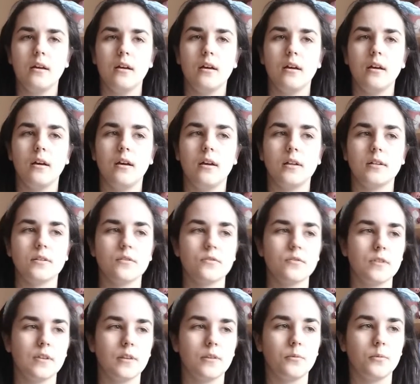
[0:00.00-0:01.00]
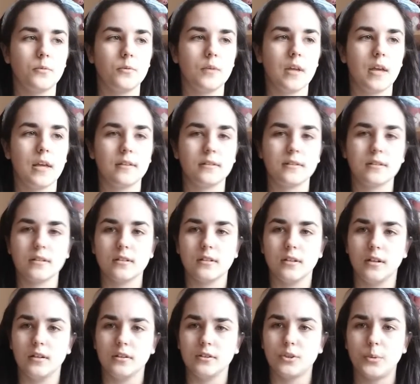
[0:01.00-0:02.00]
I don't think it would add
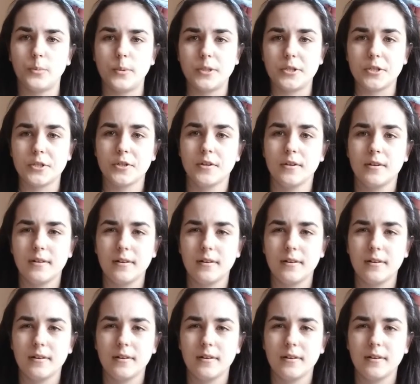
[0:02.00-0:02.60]
too much